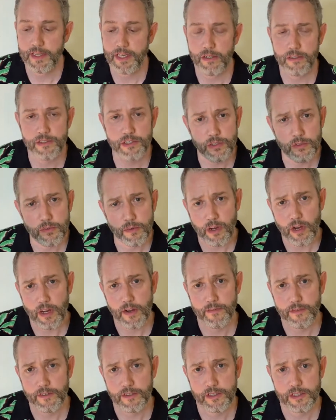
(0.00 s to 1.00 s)
It also
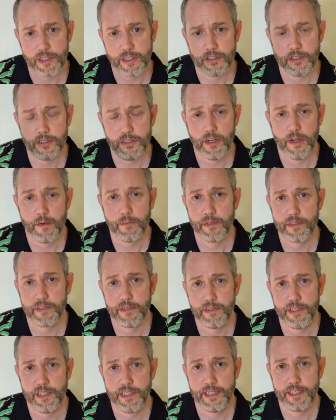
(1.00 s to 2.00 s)
offers a good
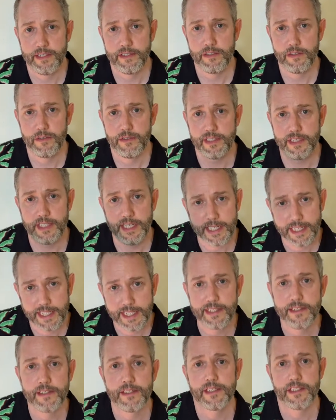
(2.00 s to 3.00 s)
opportunity to dig
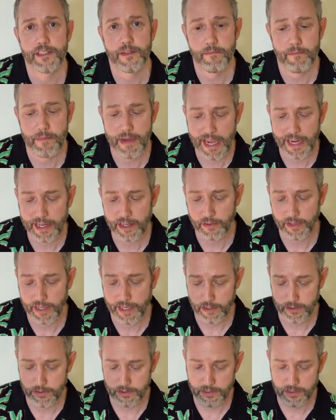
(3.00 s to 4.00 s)
into some
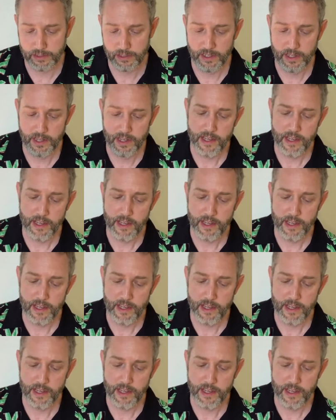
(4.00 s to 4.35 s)
backgrounds.